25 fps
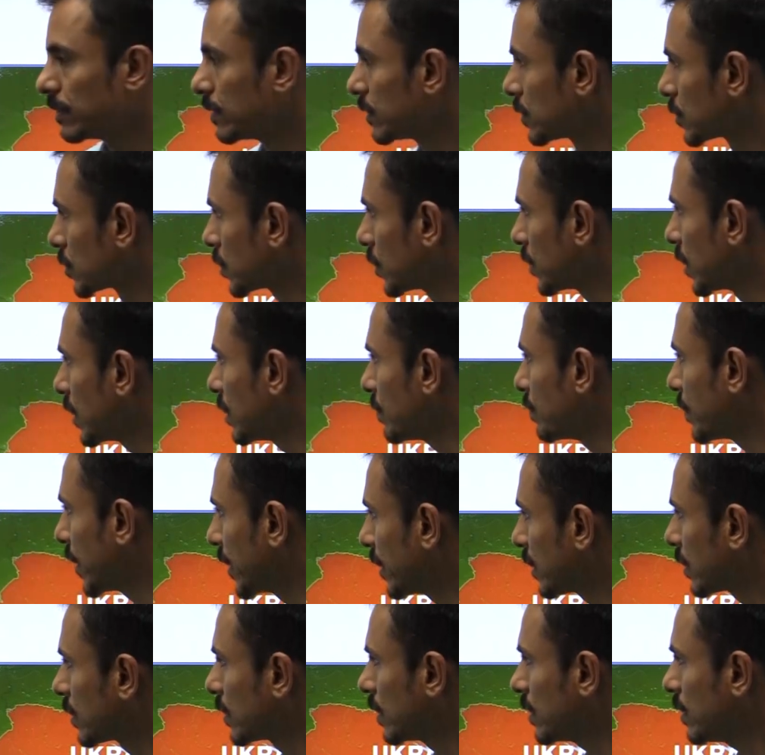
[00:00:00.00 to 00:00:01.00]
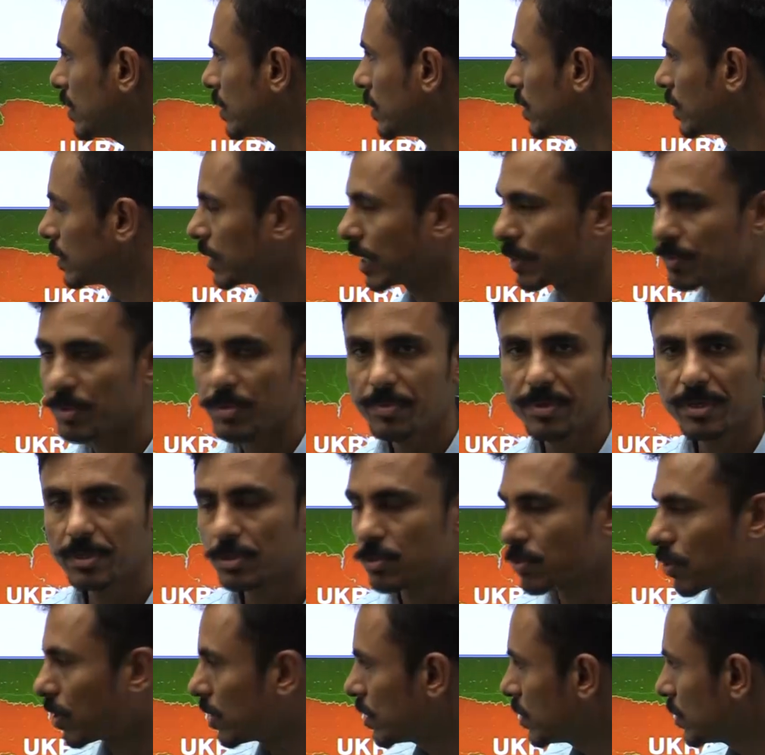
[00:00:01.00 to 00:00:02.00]
studying medical,
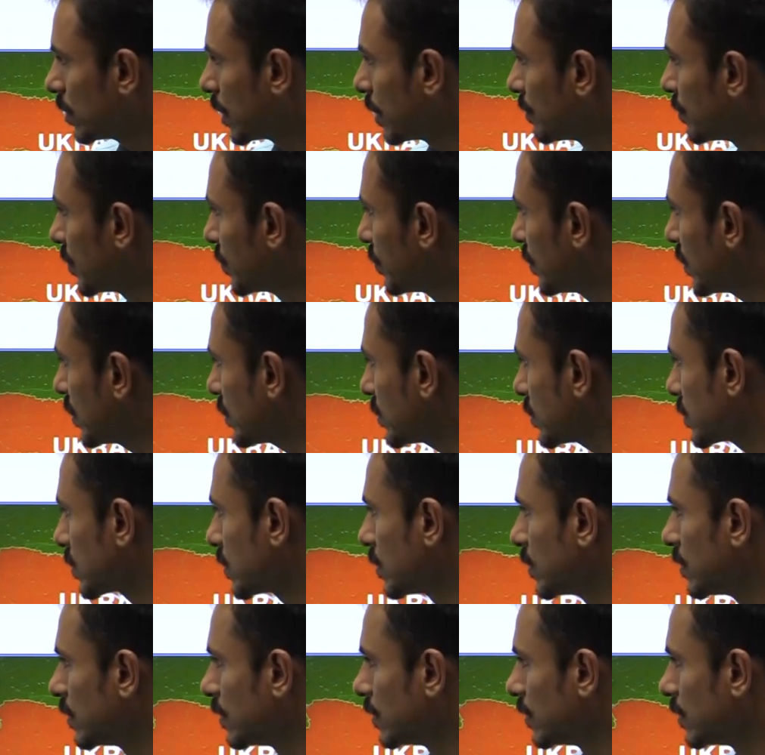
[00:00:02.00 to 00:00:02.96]
MBBS,